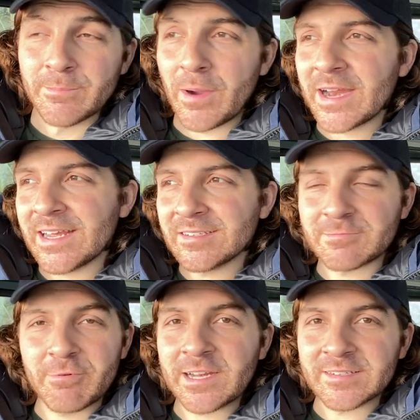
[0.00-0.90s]
Buying it in
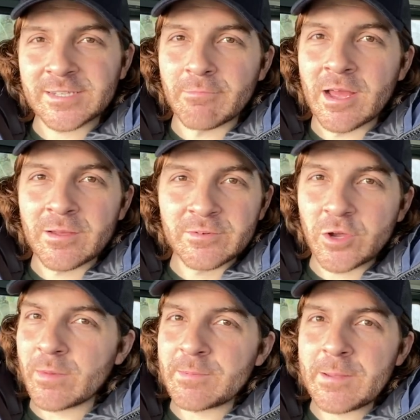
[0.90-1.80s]
spring and summer,
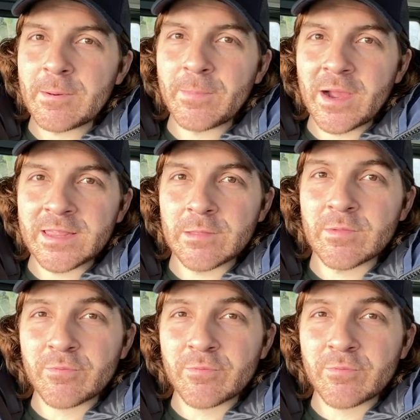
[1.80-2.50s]
not many people are buying them.